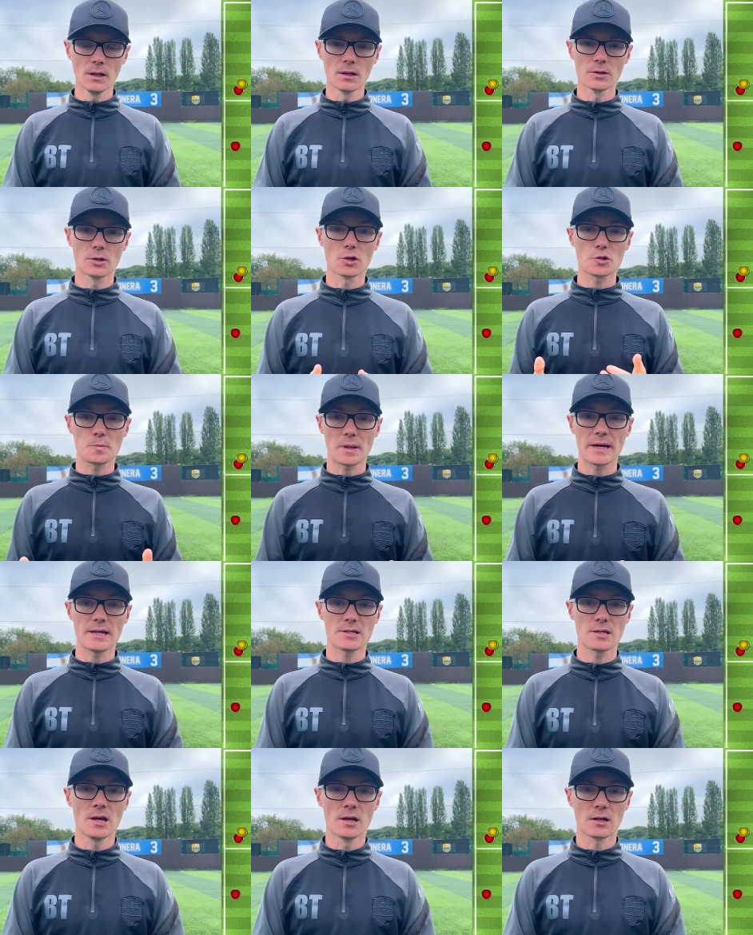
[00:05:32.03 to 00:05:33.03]
Those
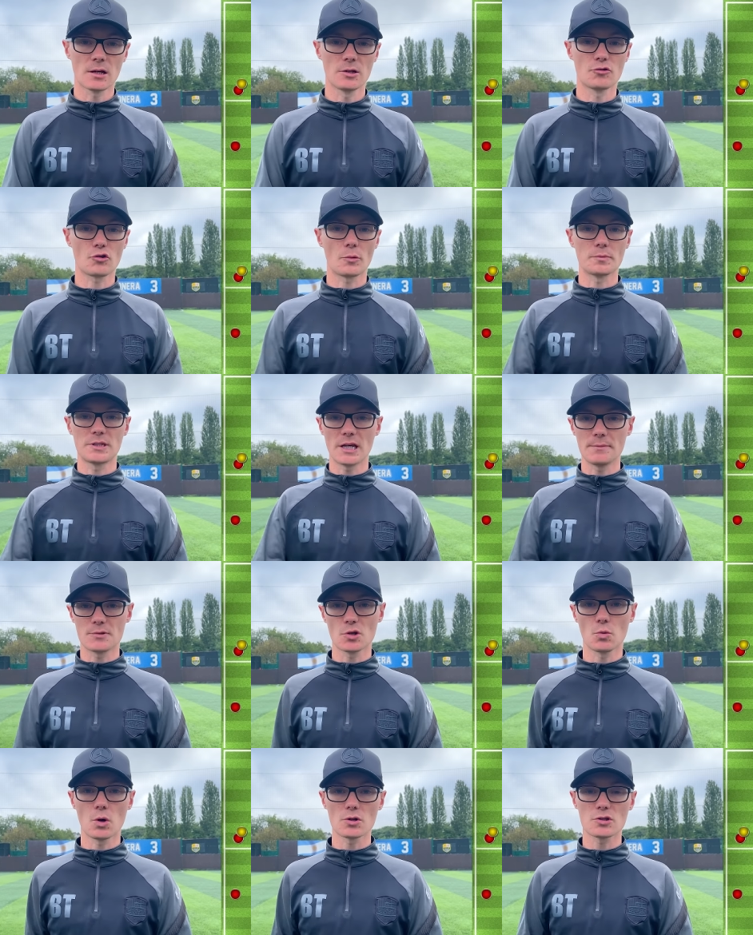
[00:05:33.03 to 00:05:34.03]
players can drop deep
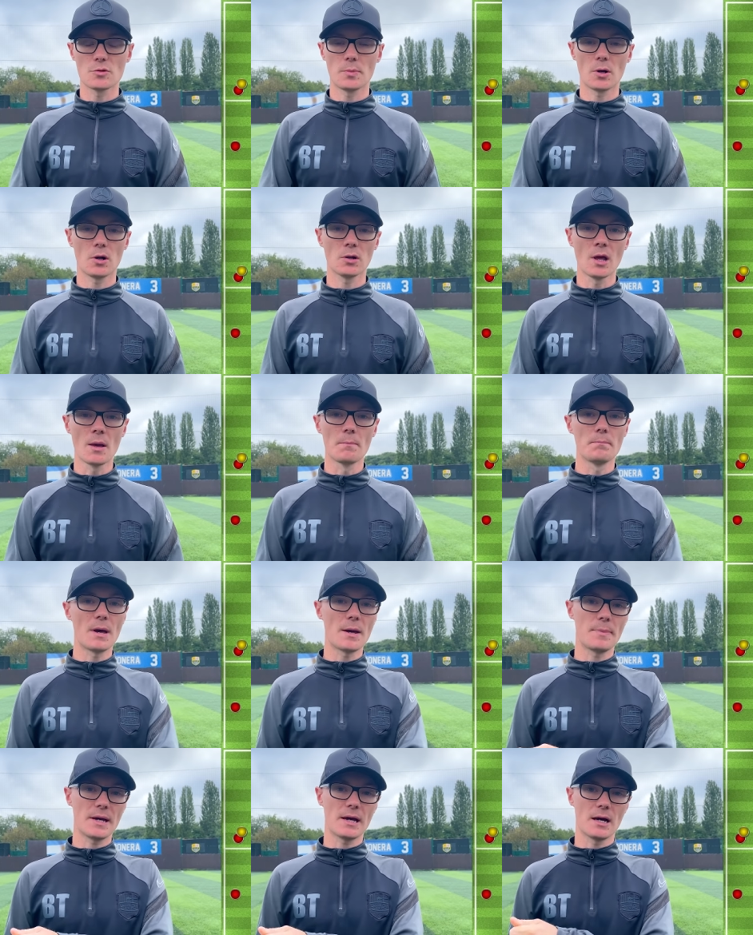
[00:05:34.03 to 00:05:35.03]
towards the ball.
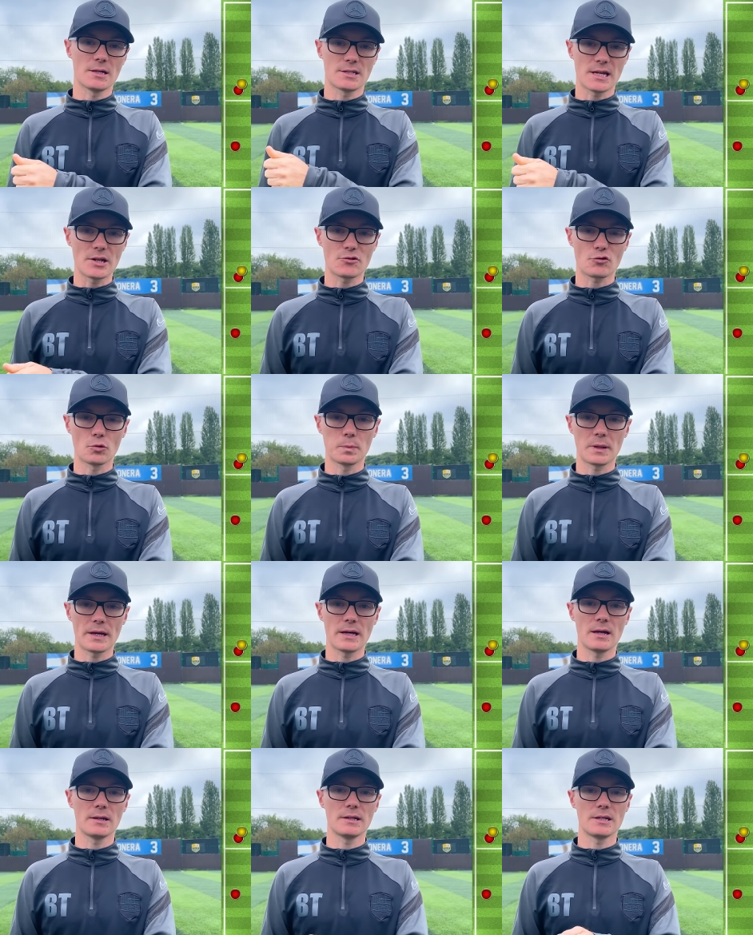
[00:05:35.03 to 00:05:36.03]
Maybe a central
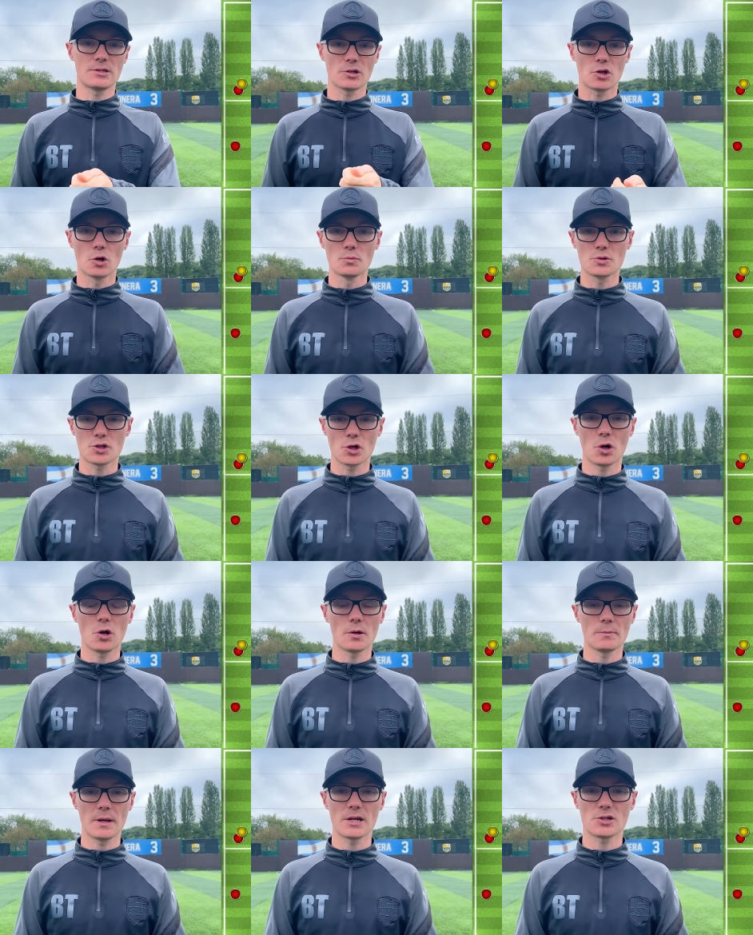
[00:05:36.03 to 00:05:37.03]
player needs to come short
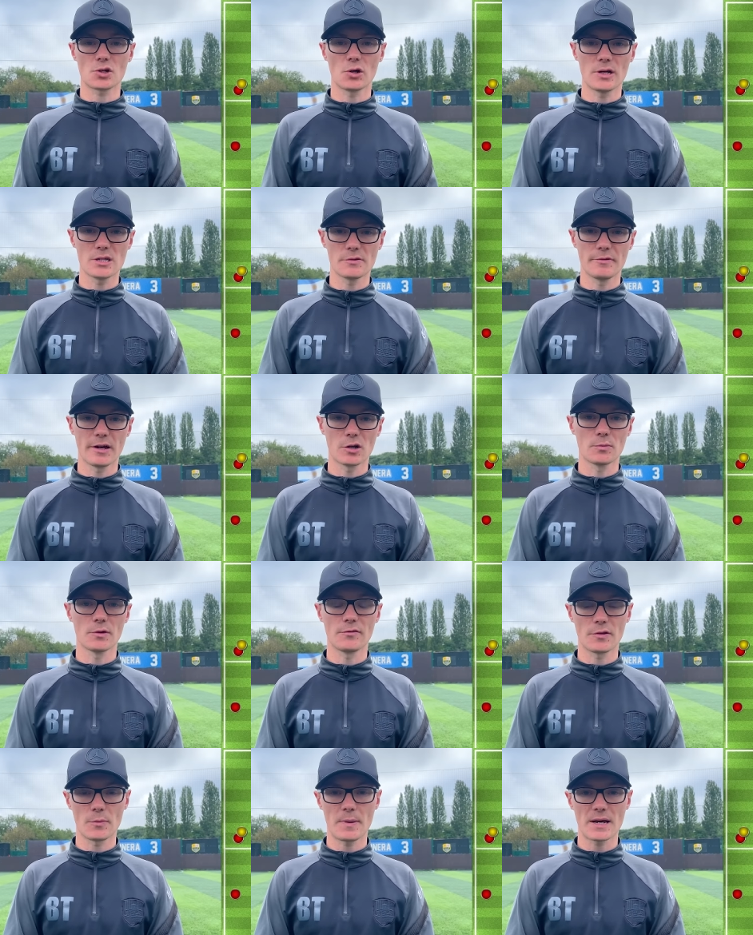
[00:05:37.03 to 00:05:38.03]
and make sure he's available
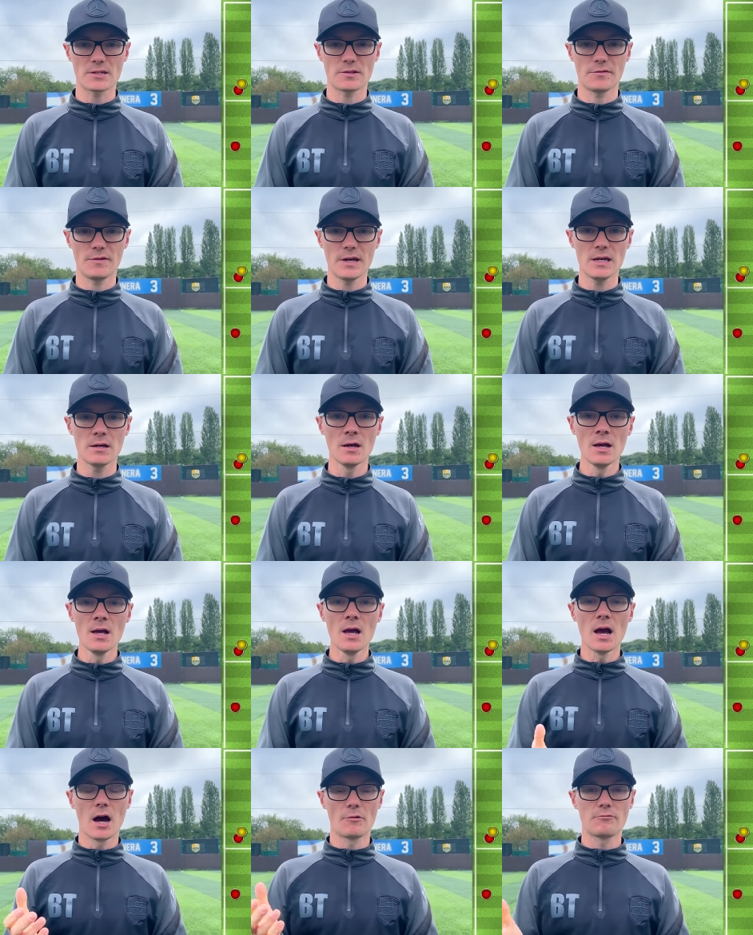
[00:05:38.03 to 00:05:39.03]
for the pass to feet
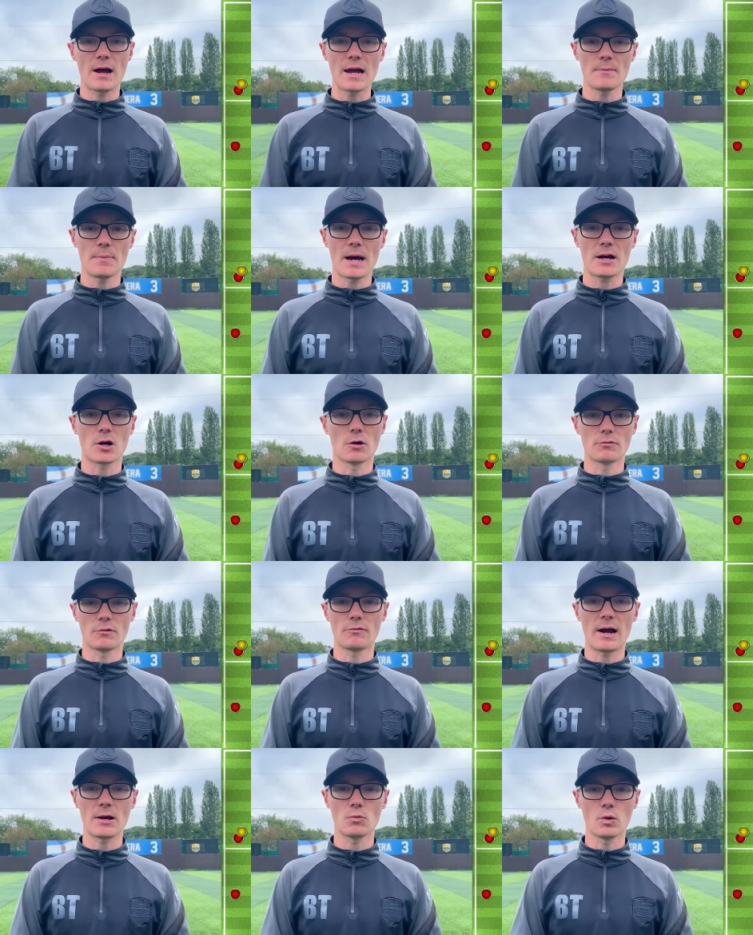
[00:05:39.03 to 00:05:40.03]
a right back or a
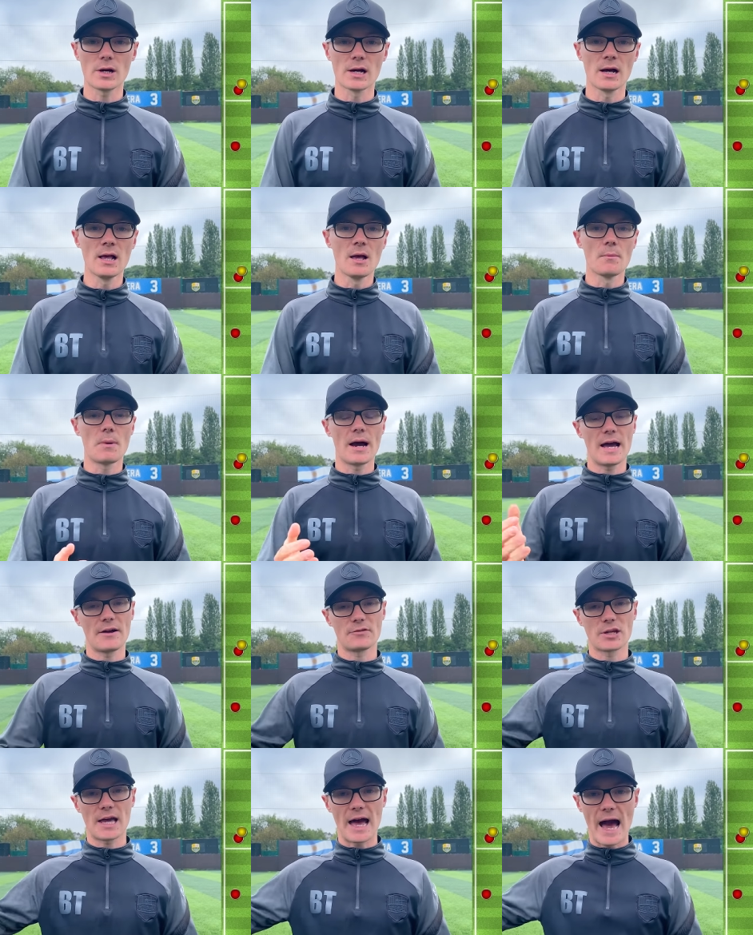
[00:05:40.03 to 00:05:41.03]
right winger might have
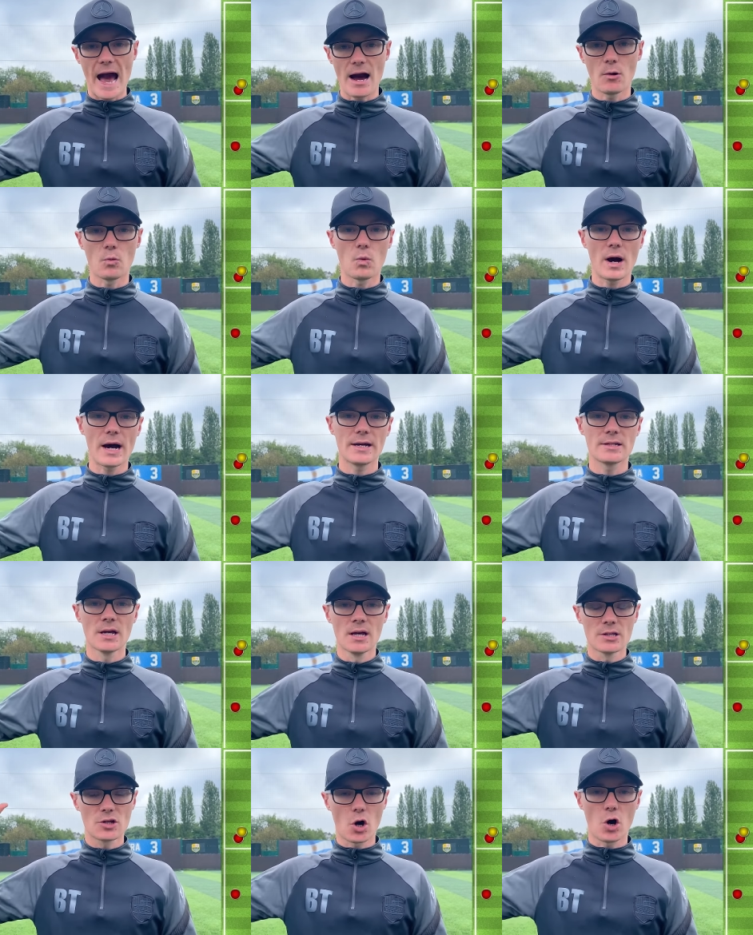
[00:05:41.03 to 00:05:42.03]
to get out wide
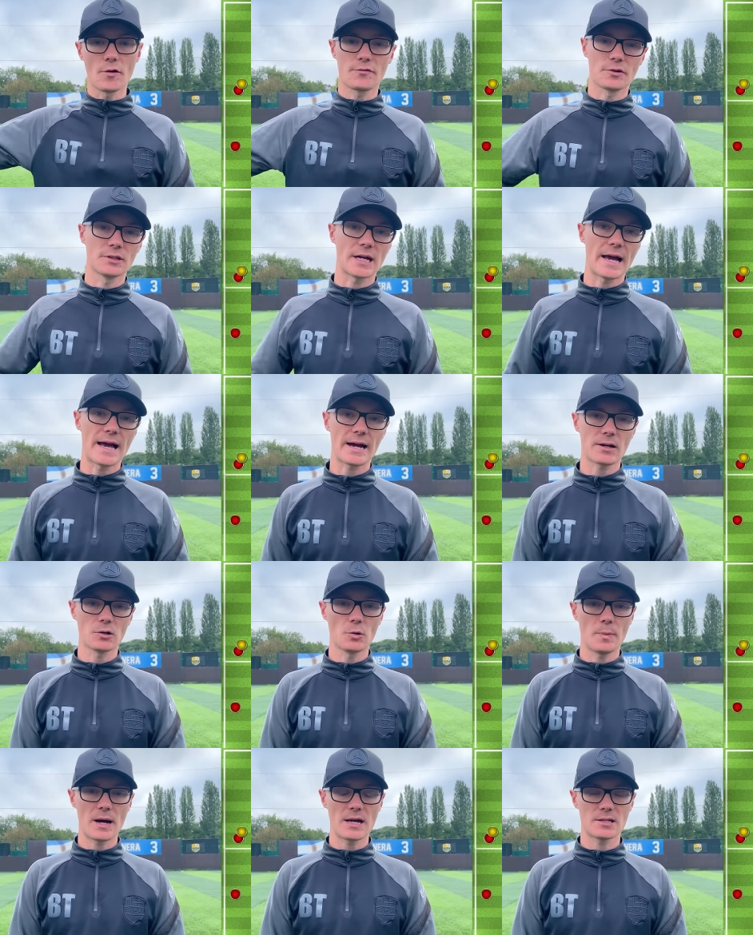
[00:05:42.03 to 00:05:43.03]
to offer a diagonal
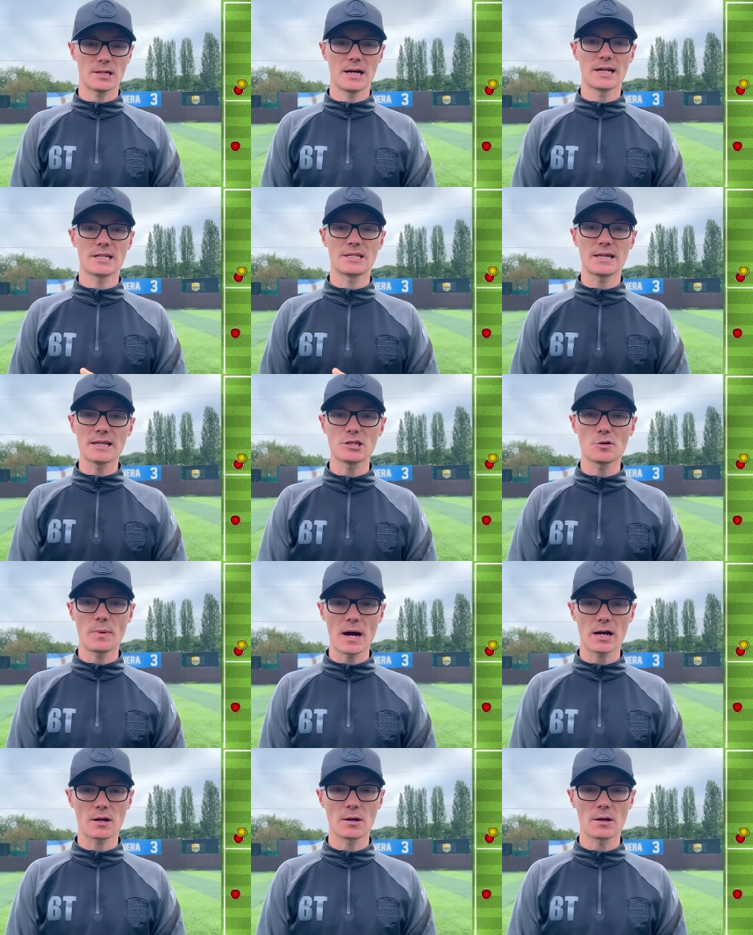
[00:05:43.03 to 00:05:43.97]
pass, and a centre back